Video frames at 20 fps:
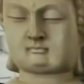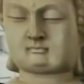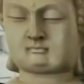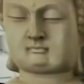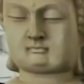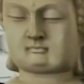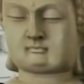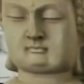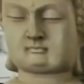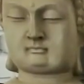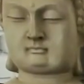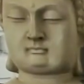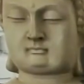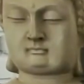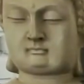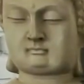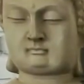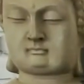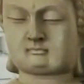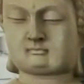
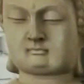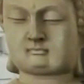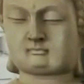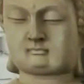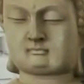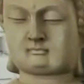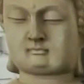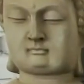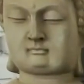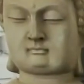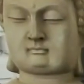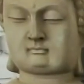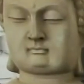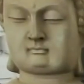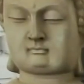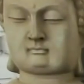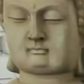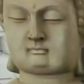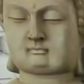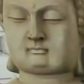
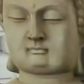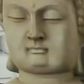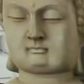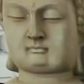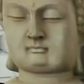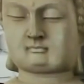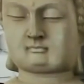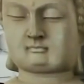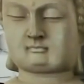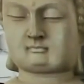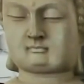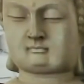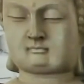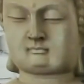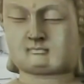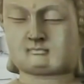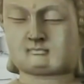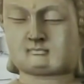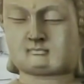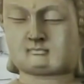
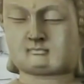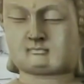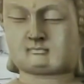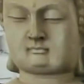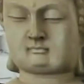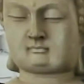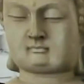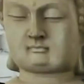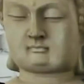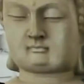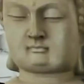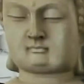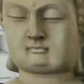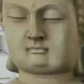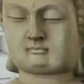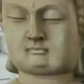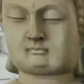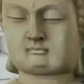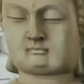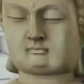
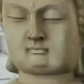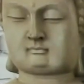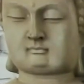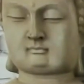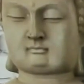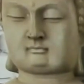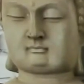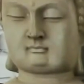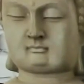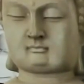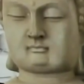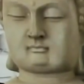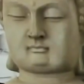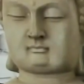(not speaking)